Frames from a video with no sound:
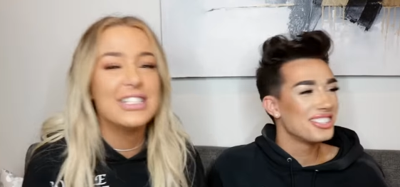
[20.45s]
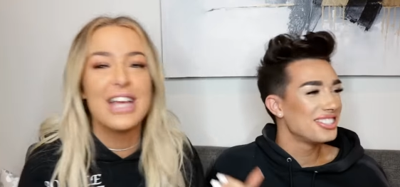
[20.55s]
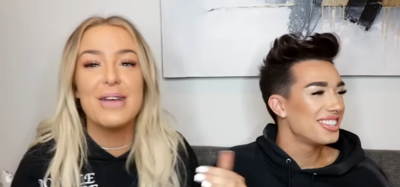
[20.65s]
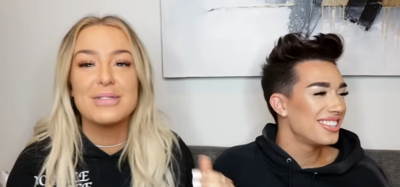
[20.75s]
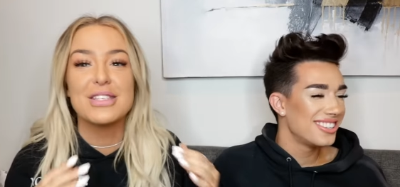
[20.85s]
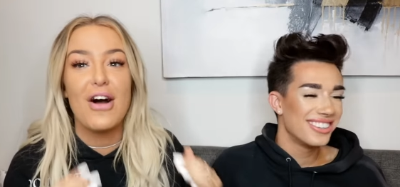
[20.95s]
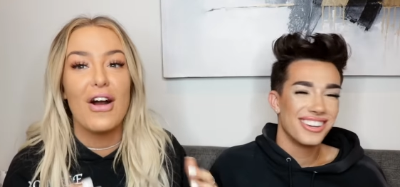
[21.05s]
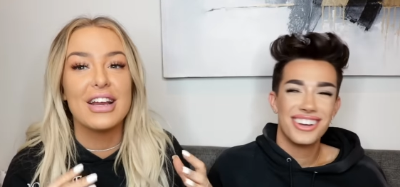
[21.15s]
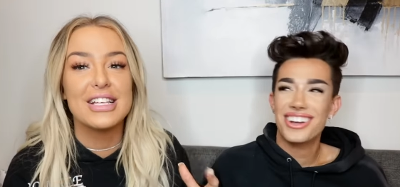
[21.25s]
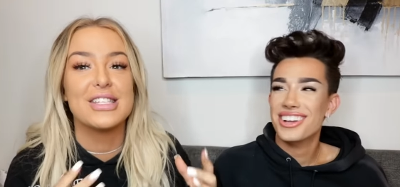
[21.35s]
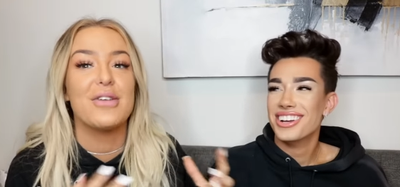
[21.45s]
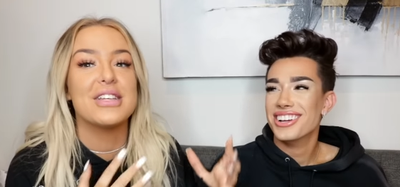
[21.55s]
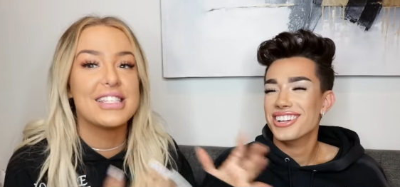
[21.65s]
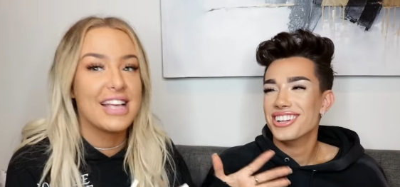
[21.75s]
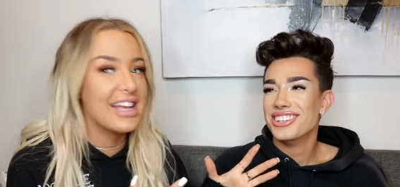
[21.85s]
Speaker 1: James is already so
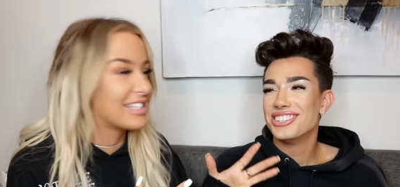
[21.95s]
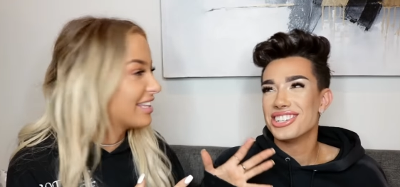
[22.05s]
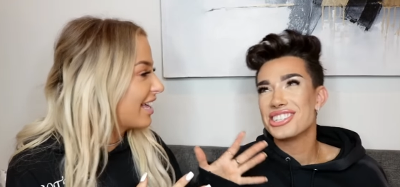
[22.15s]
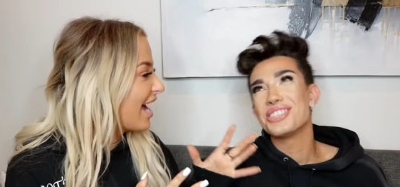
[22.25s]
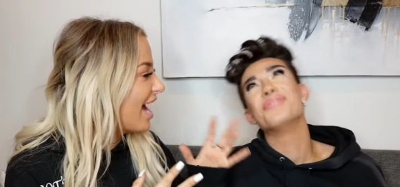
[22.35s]
disgusted. Just